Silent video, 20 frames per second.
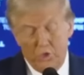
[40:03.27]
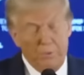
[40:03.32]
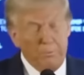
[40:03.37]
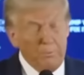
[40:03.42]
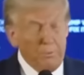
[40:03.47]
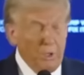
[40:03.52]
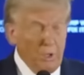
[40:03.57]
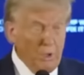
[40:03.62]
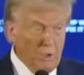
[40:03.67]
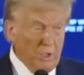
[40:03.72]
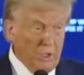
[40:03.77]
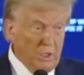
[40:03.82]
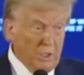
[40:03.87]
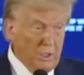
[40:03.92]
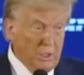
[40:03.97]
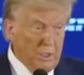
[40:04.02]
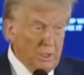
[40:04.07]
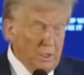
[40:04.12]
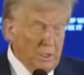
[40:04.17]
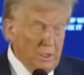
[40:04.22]
she broke it.
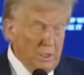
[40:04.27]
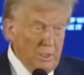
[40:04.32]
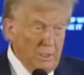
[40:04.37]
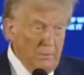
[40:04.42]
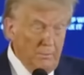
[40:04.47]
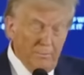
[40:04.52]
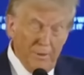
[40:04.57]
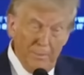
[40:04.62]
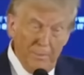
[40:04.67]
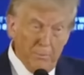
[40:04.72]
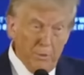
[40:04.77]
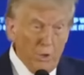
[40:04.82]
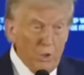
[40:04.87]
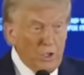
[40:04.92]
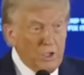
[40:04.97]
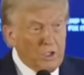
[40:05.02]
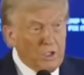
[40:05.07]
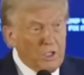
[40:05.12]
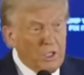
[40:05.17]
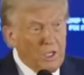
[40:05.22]
They
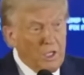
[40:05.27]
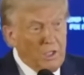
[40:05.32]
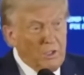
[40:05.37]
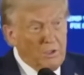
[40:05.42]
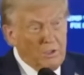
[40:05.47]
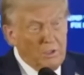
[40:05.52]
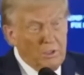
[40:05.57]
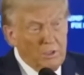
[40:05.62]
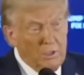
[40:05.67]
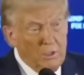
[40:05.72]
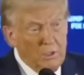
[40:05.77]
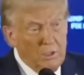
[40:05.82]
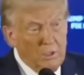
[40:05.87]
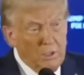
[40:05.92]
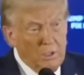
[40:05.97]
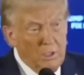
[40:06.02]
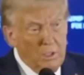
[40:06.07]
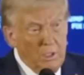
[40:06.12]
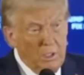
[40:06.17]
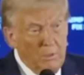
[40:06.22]
broke it together.
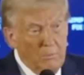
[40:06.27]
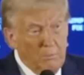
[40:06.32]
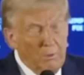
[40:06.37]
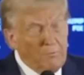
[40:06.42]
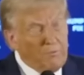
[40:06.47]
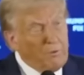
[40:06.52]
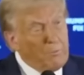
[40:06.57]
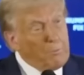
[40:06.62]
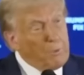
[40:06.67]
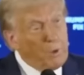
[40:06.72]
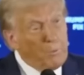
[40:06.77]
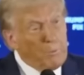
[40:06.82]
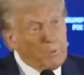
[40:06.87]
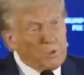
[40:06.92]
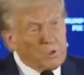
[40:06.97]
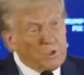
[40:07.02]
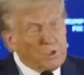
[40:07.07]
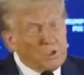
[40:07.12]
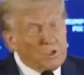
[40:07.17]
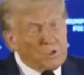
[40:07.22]
But for
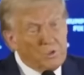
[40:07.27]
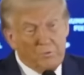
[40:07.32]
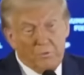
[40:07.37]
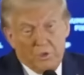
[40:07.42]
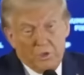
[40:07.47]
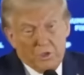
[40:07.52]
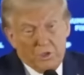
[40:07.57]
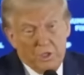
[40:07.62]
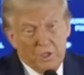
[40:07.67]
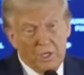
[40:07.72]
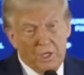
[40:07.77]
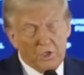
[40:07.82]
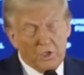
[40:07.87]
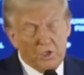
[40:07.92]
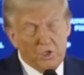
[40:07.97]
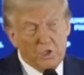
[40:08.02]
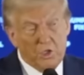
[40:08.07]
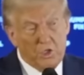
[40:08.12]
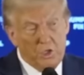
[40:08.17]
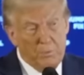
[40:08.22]
purposes of this
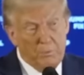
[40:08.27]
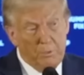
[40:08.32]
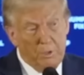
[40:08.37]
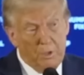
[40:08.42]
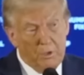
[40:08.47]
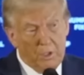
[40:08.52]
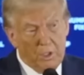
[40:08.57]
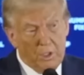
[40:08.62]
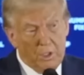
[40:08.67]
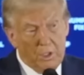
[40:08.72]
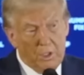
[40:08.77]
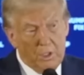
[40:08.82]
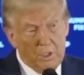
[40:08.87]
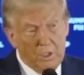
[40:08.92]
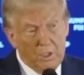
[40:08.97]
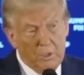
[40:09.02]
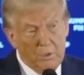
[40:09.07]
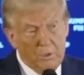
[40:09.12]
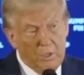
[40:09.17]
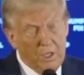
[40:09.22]
election, she broke it.
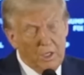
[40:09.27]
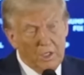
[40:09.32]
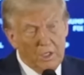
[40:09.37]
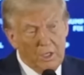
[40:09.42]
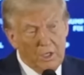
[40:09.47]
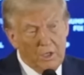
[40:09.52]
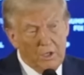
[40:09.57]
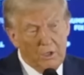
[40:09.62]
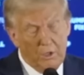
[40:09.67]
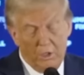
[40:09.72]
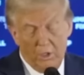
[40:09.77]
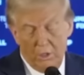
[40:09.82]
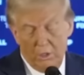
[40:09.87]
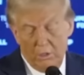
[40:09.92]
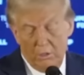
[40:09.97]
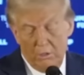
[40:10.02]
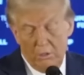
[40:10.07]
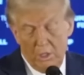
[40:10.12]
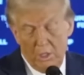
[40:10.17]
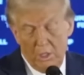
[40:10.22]
Can't let her
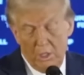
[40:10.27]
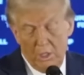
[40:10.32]
go.